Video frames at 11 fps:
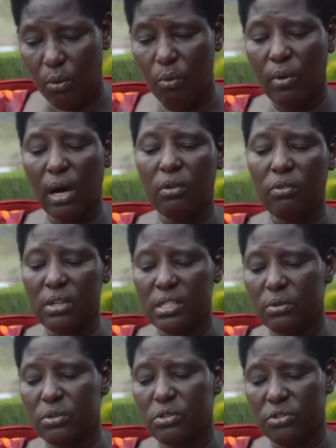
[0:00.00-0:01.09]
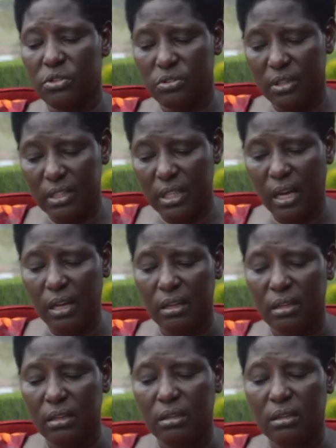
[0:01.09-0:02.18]
We work closely with the regulator,
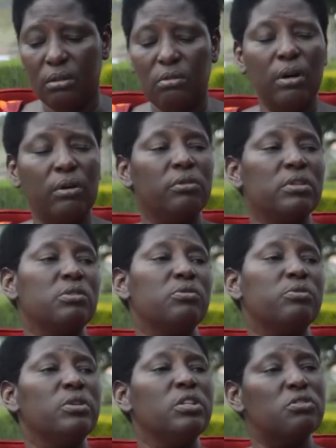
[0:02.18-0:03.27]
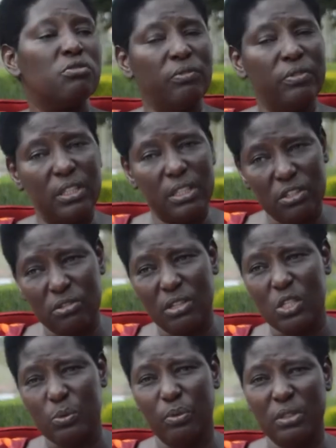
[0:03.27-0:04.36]
work closely with Ministry of Education
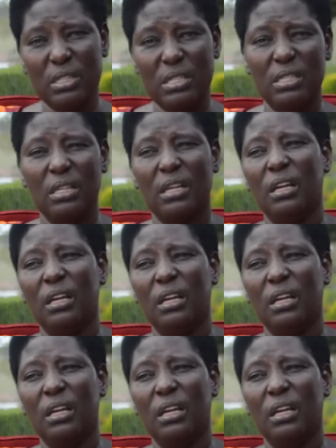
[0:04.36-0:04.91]
and Sports,